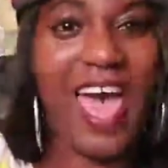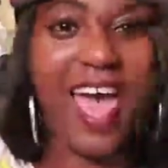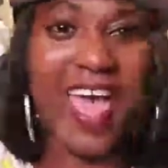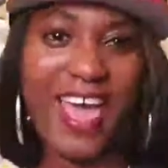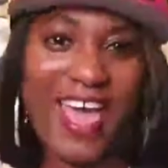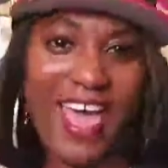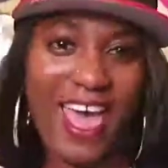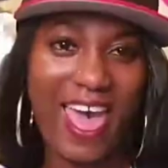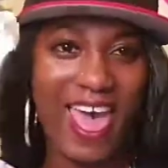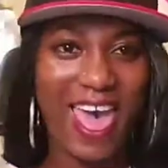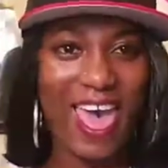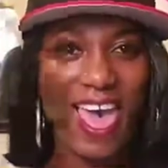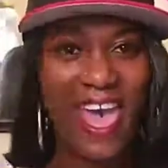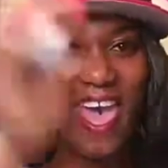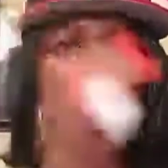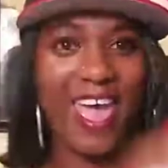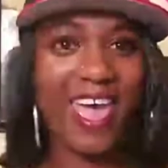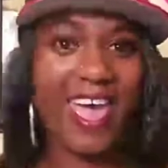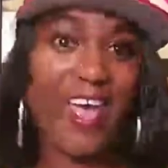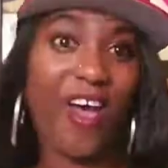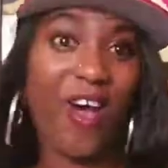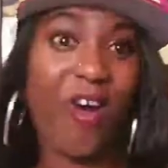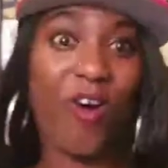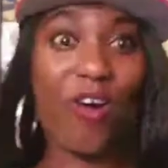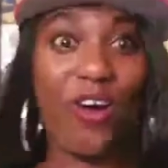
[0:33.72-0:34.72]
Like,
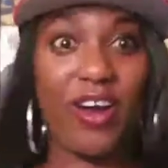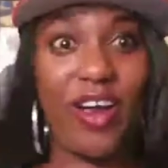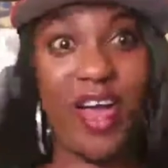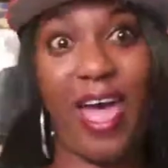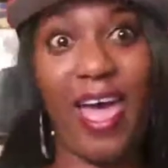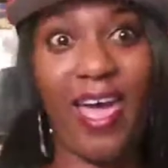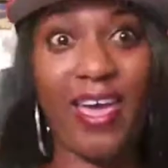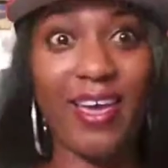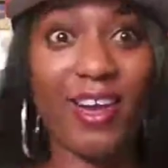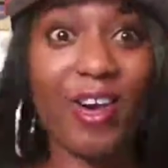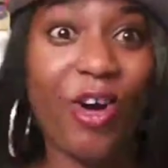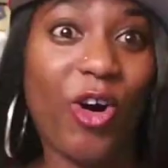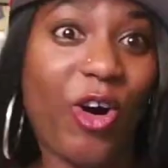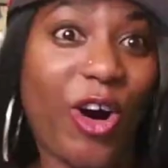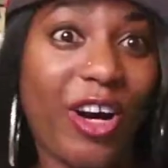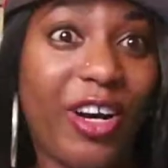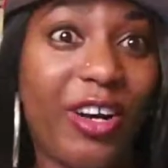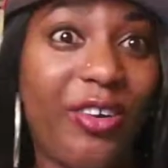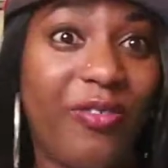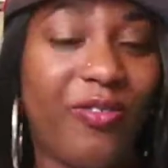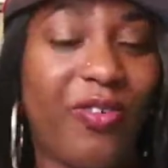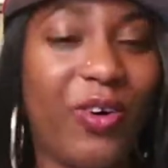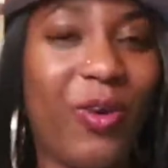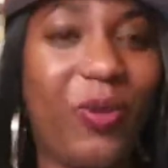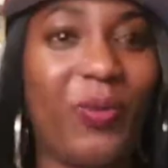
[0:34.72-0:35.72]
hey, or hey,
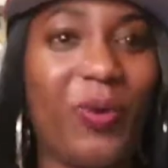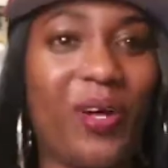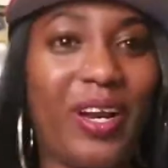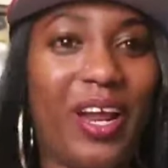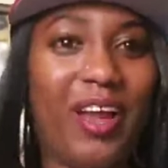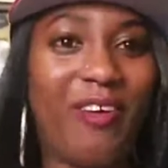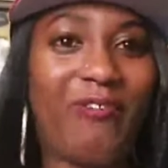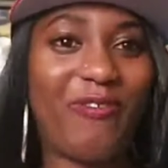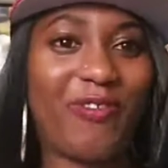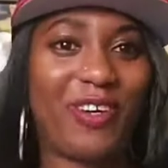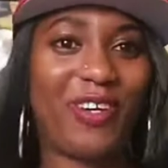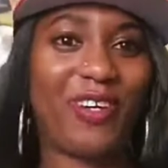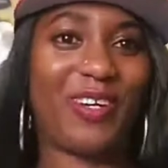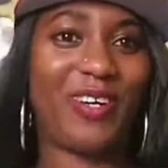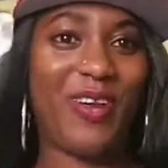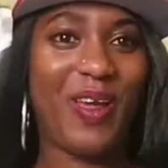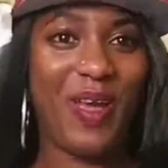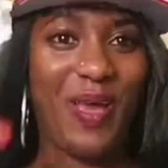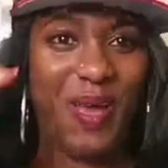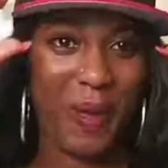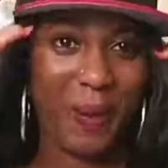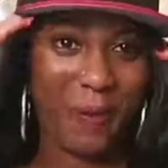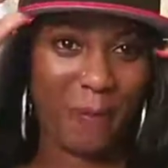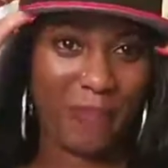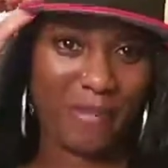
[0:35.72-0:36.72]
carnival, whatever.
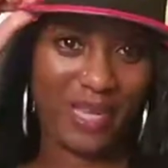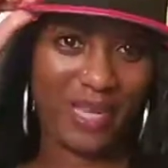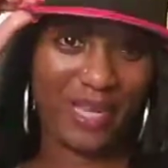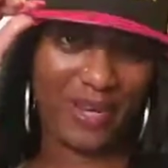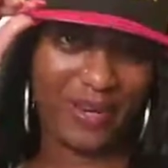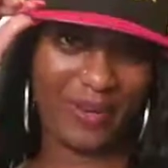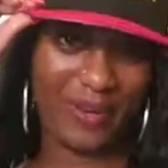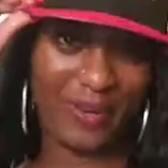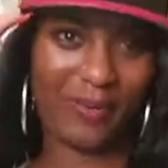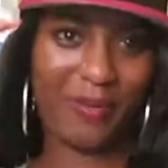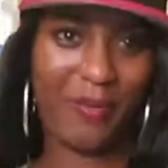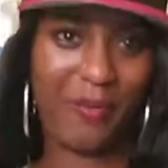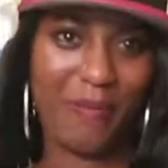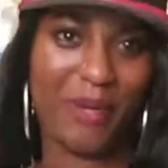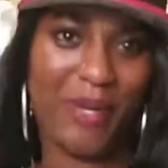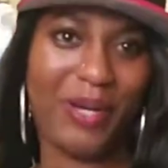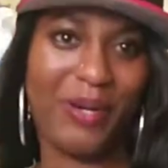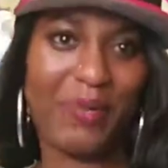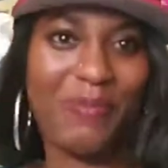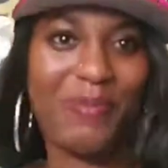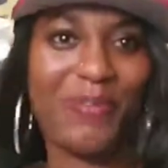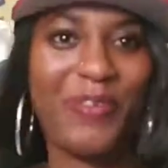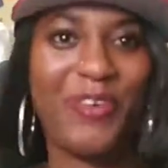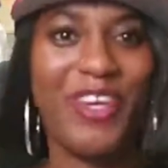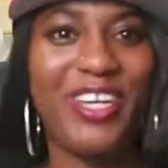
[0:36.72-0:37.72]
But you know, big
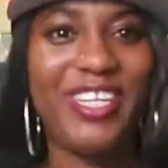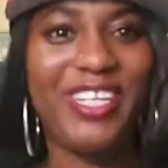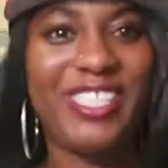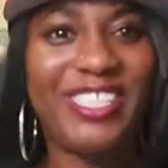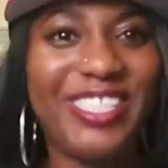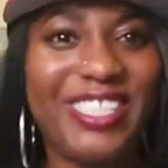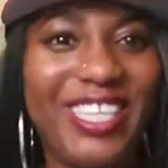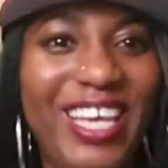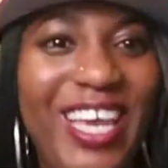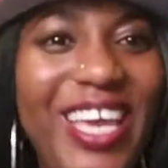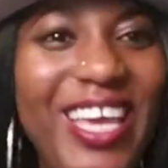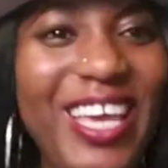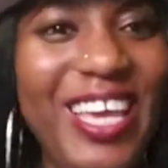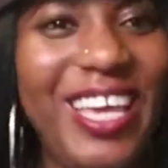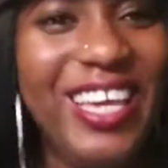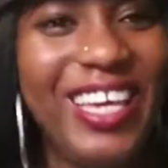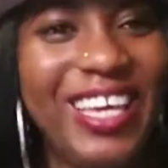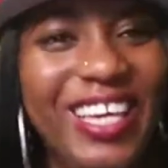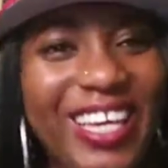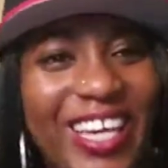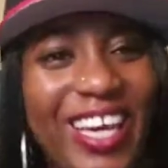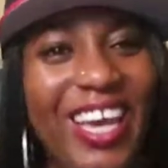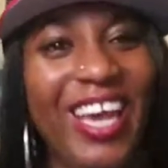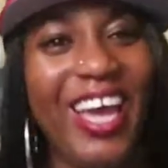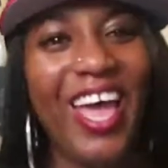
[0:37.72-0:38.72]
up Reach.
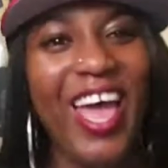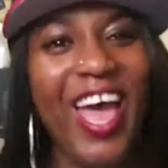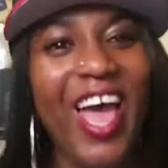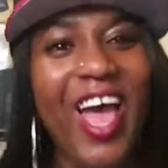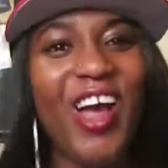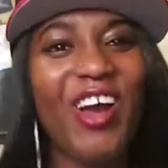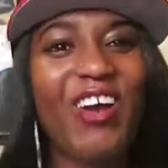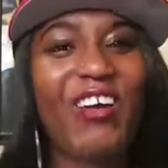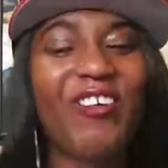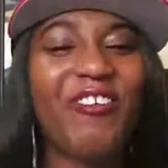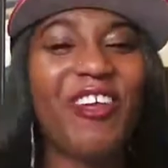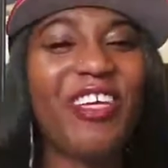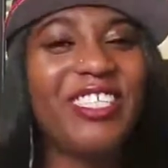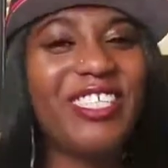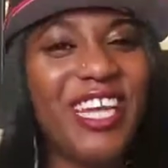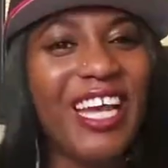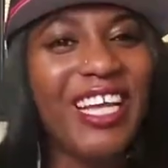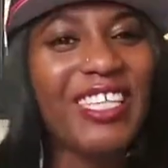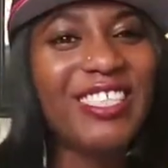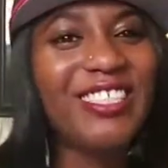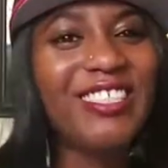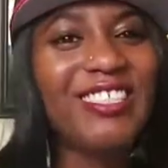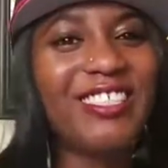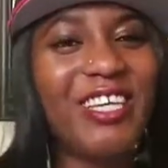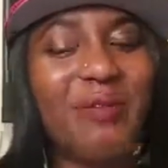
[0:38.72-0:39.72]
Reach
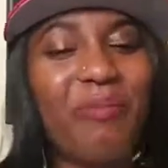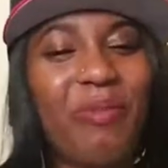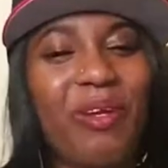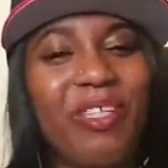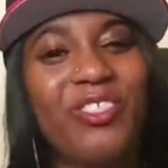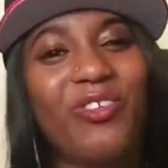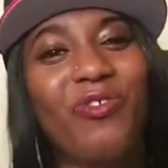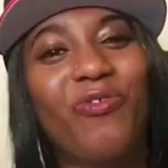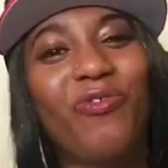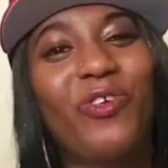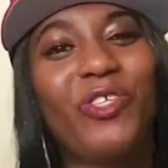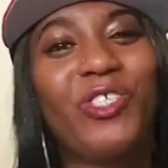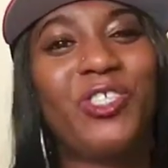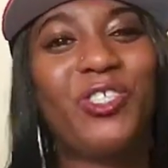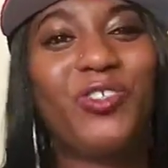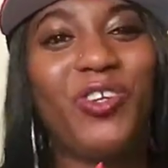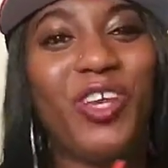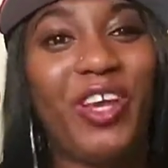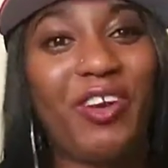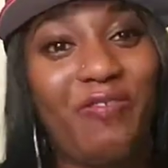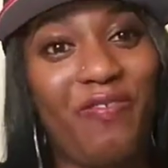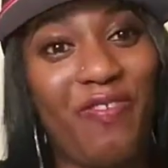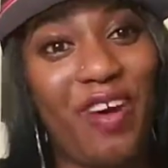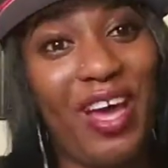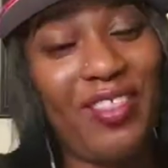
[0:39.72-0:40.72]
Entertainment, of course, you
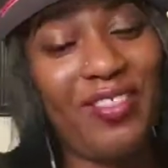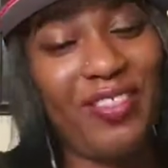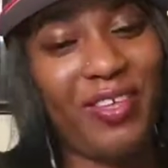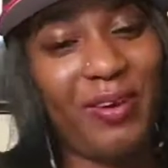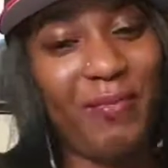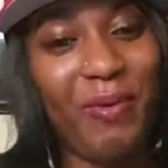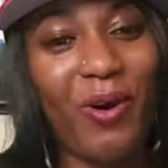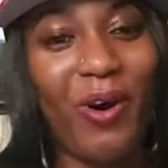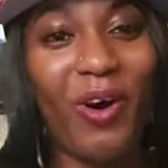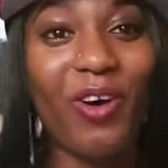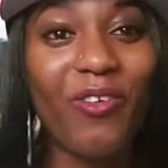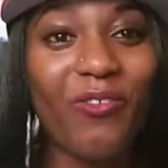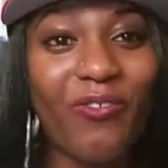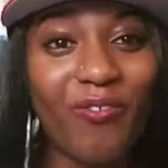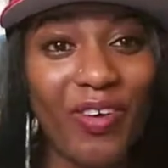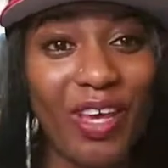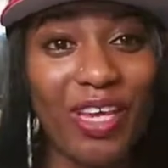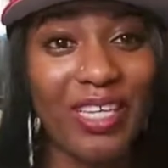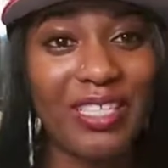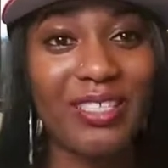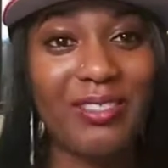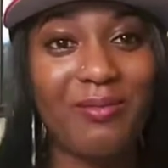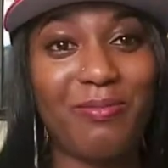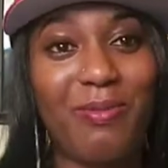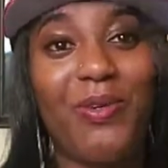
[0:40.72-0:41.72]
can find them on
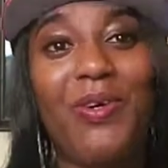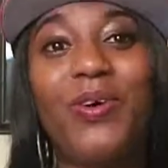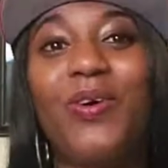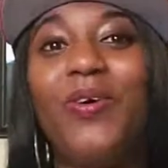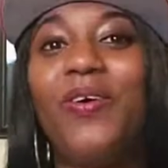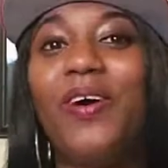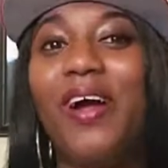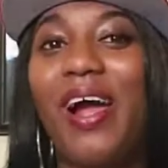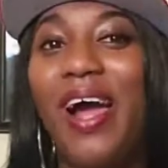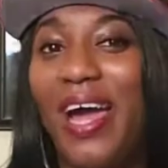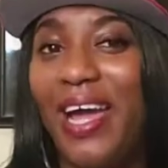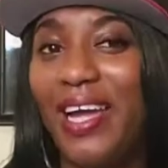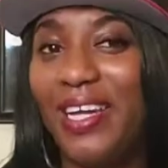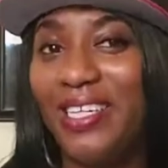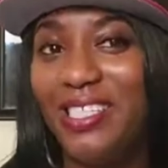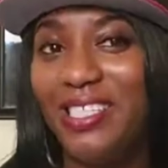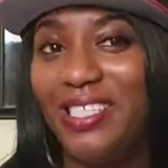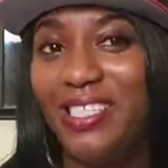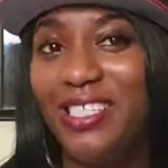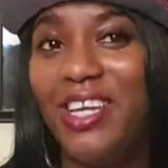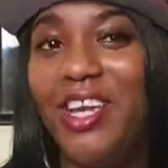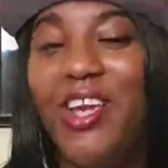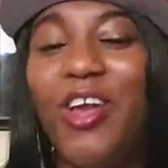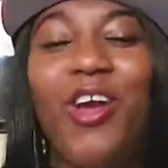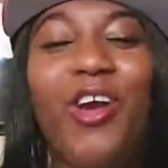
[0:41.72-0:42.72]
Facebook or
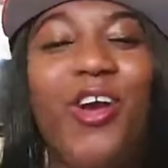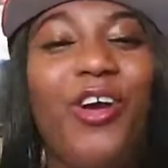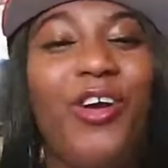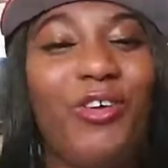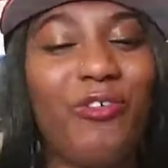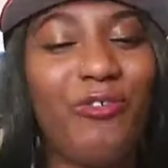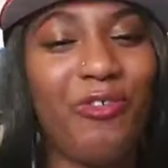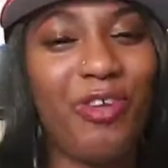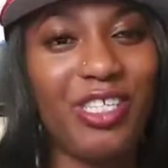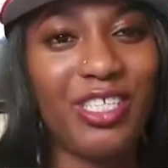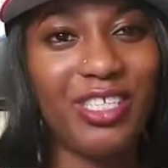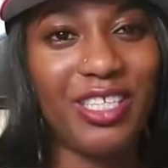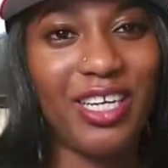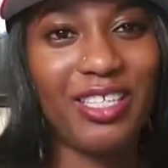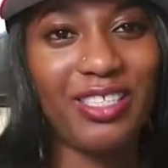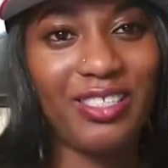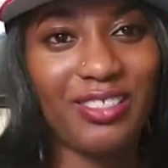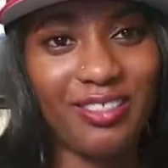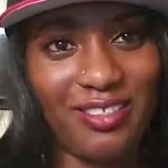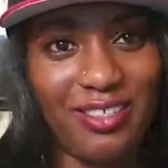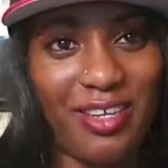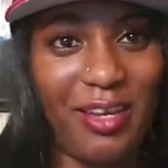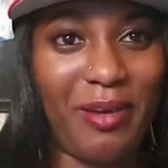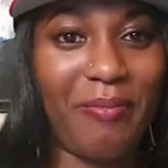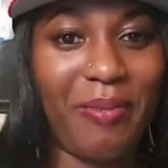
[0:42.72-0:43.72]
IG, Reach
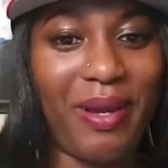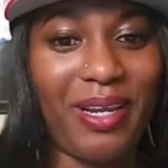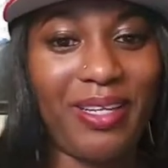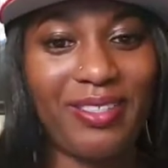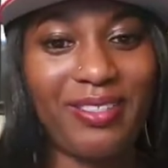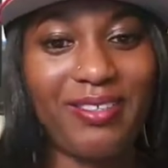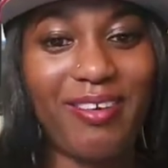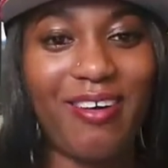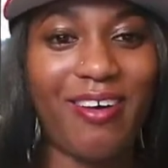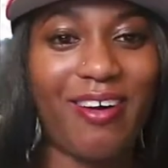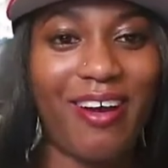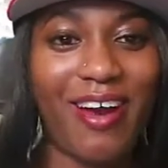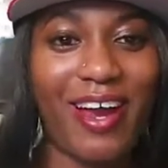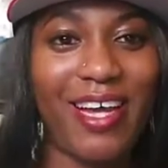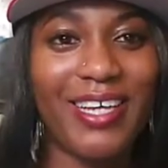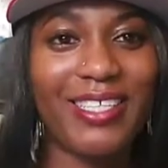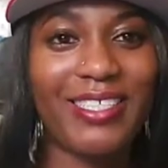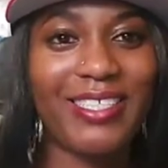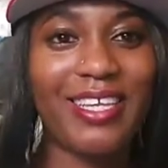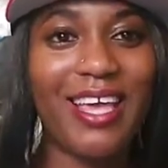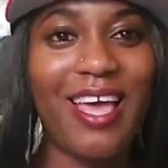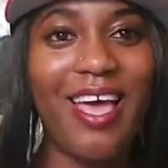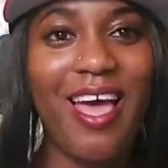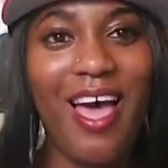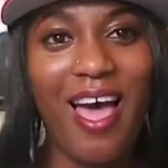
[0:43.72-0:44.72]
Entertainment. All
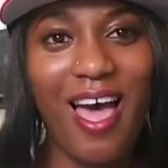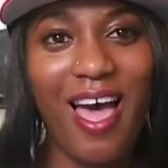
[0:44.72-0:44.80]
right.